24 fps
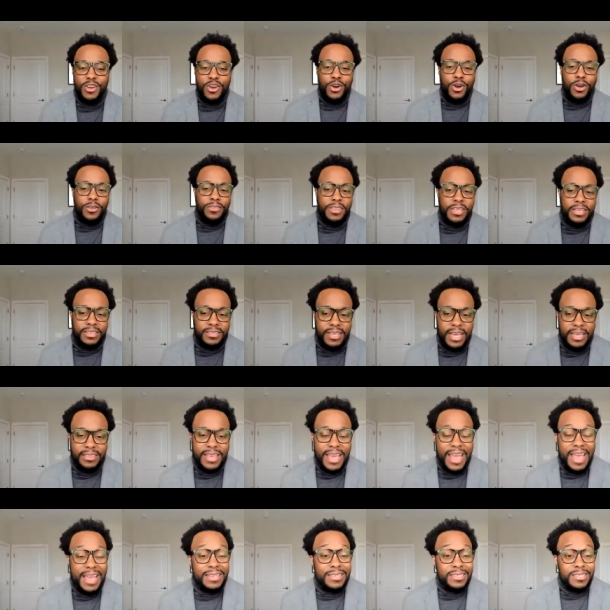or things like
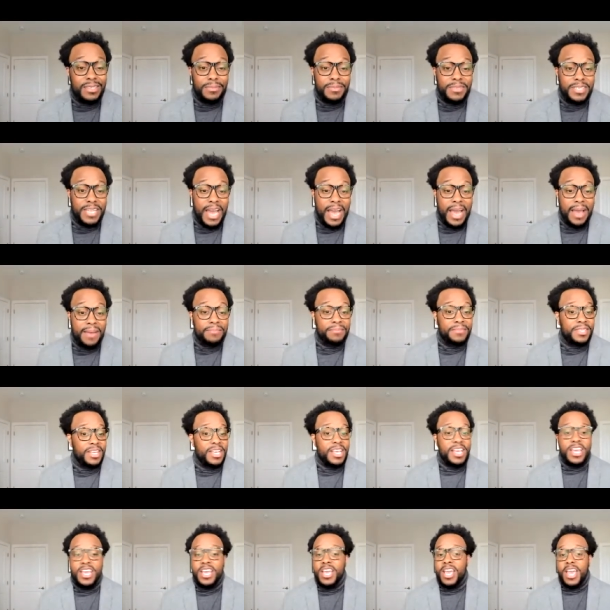that. And sometimes
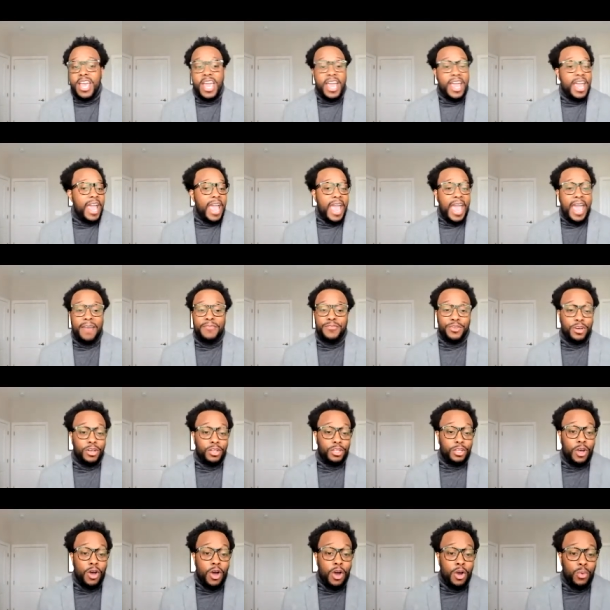after a
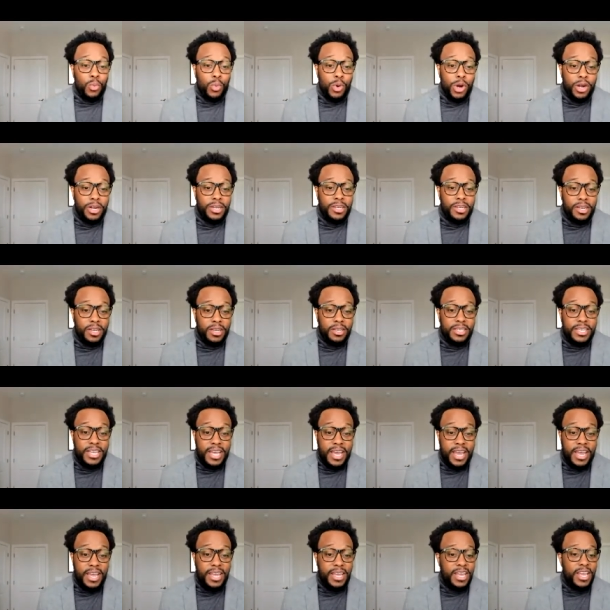long work
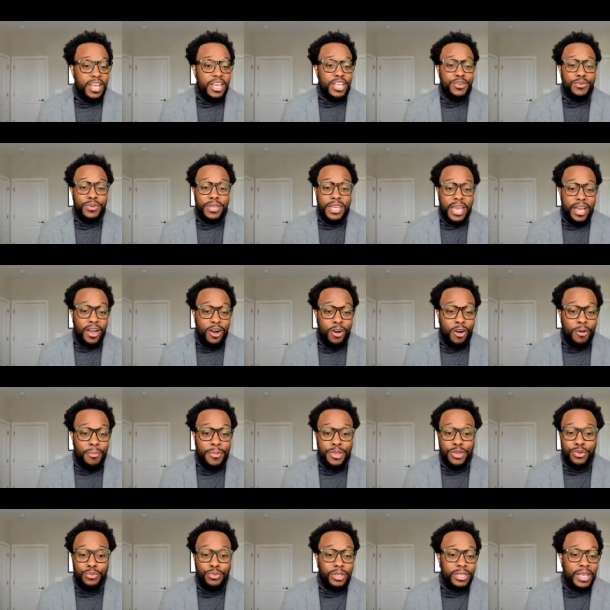day, you get home and
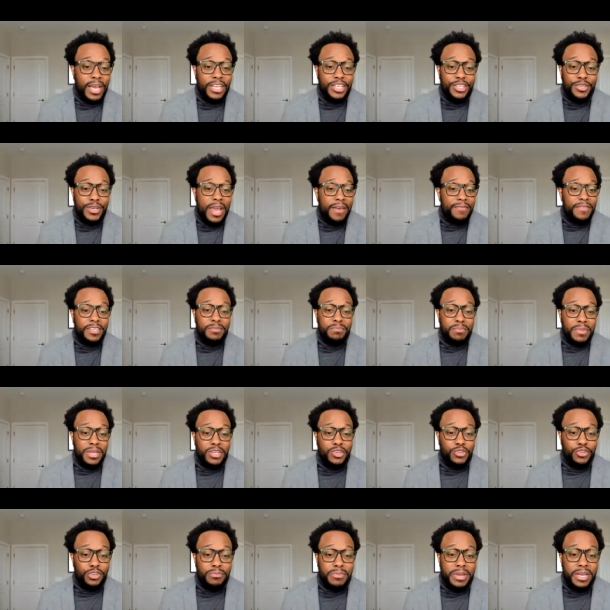you realize you have this
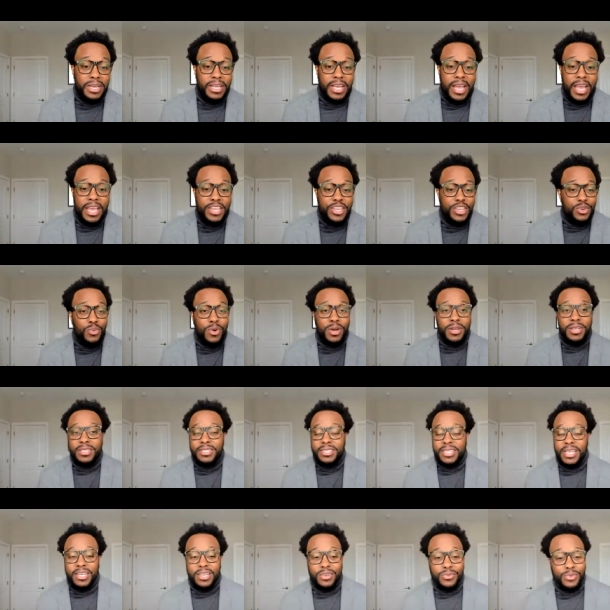ministry meeting and you want to
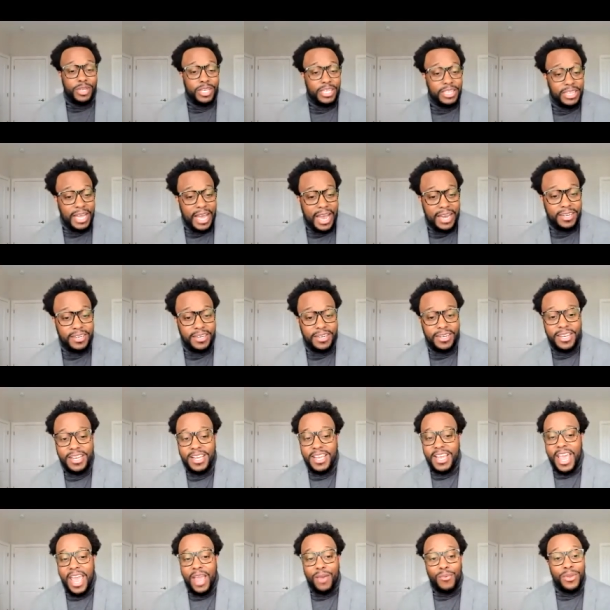sit in a recliner.
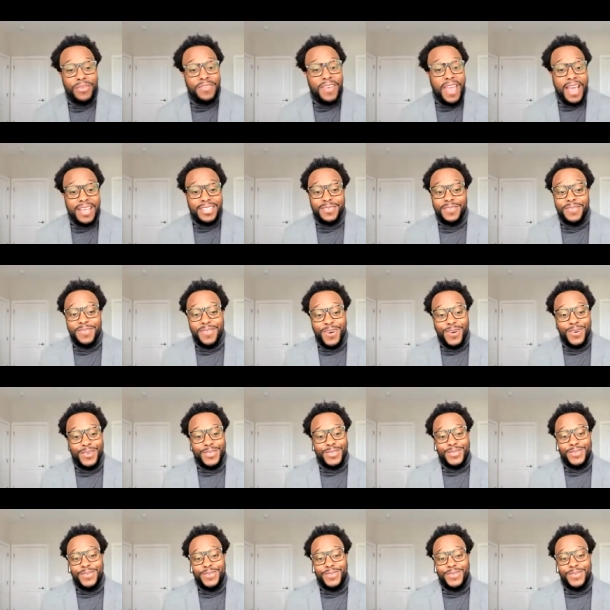And we've had some folks who